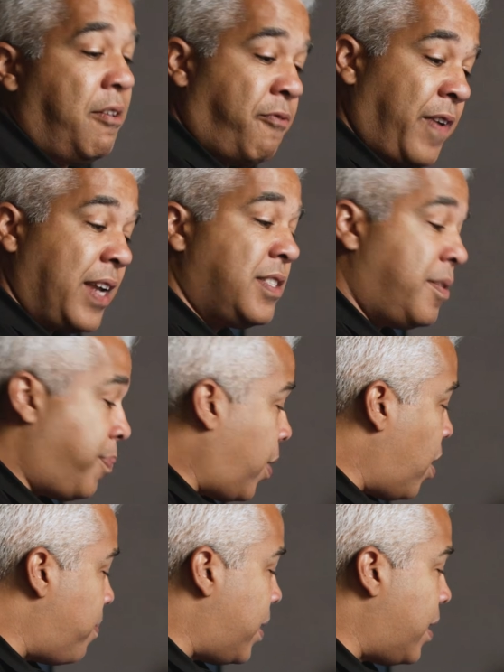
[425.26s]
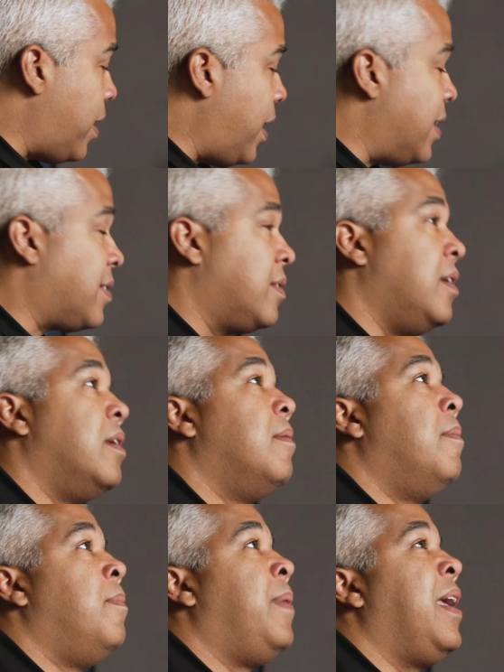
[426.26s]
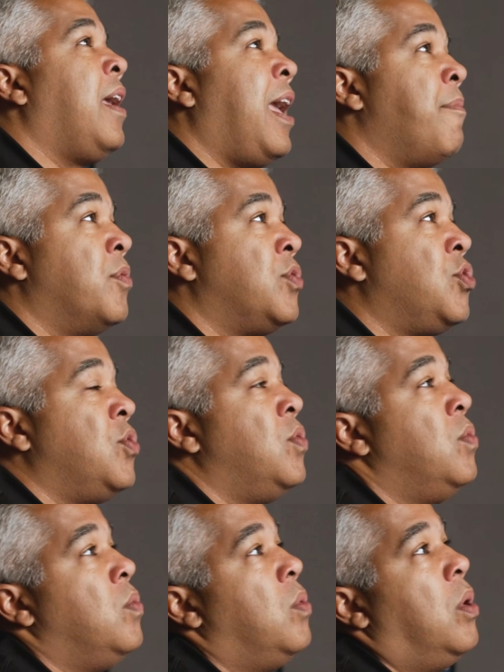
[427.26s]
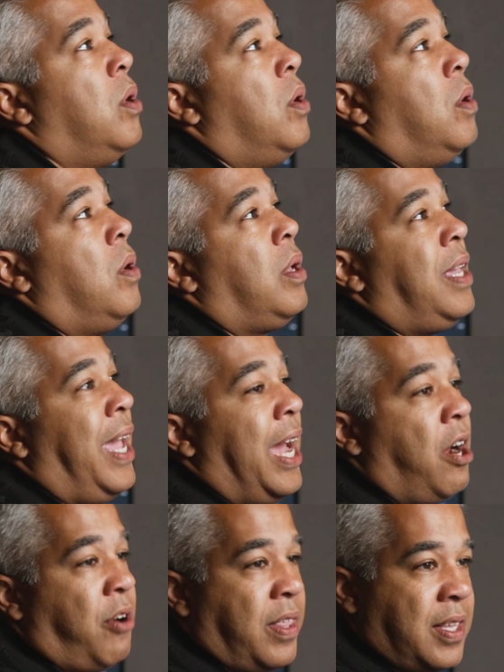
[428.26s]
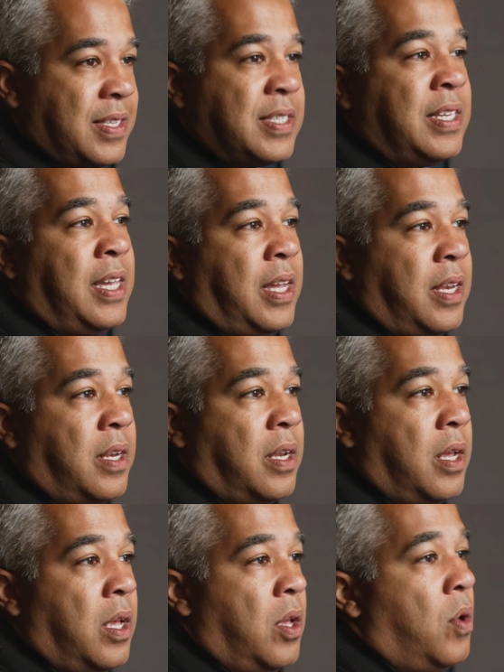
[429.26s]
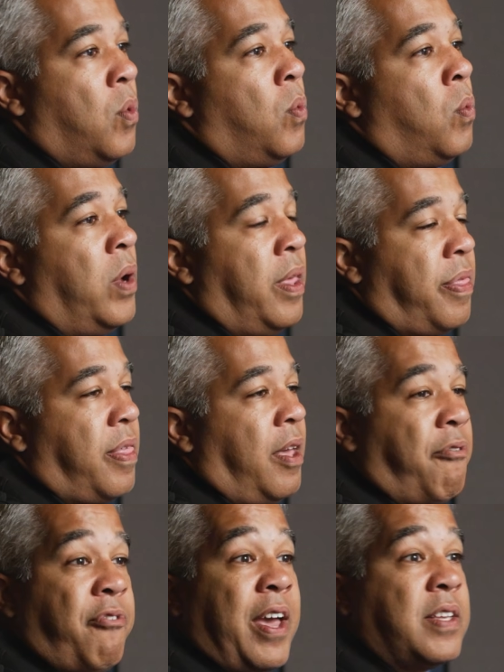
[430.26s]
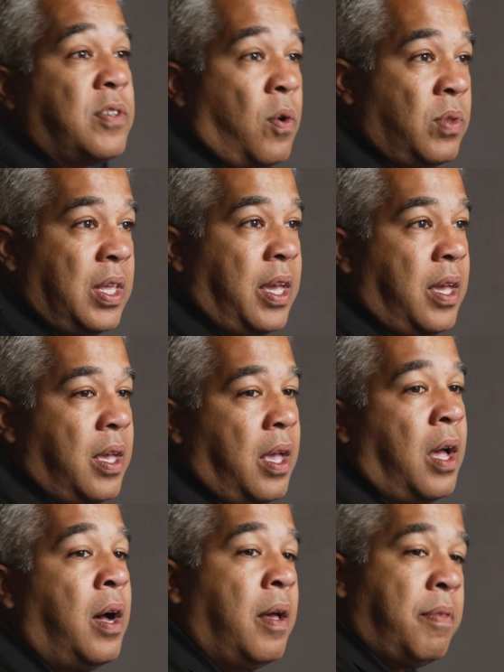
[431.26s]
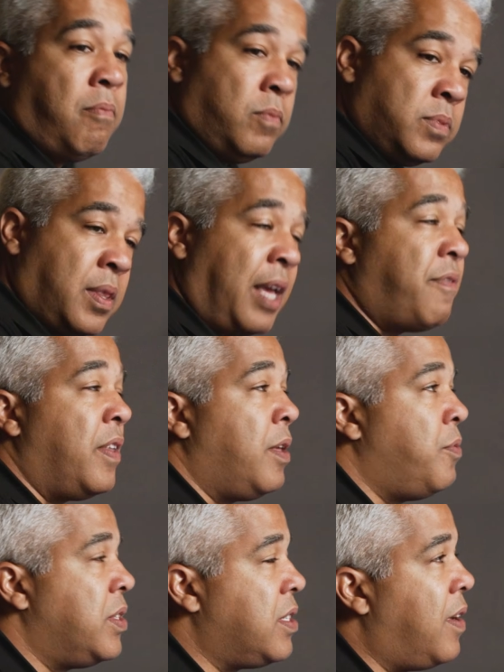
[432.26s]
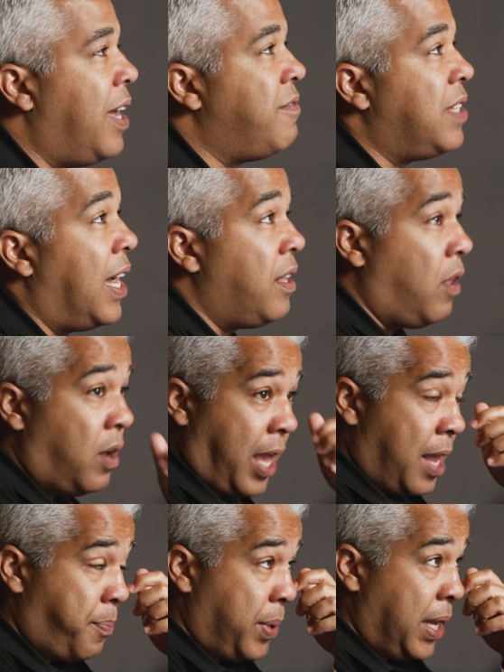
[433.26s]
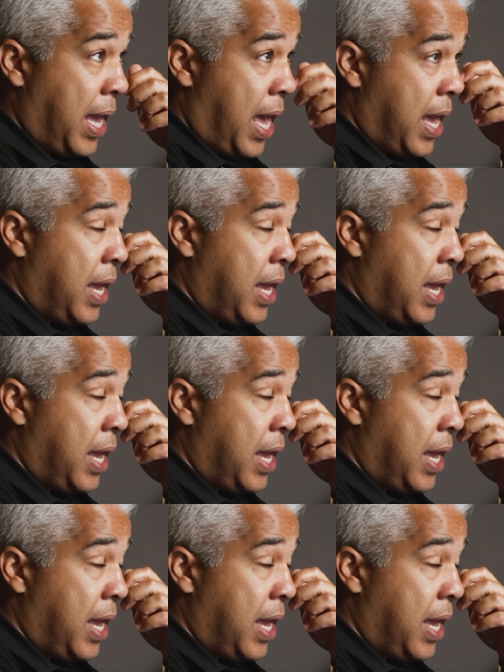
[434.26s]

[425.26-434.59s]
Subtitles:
effects department is being able to carry the scene with effects only. Thankfully, we still have dialogue and PA.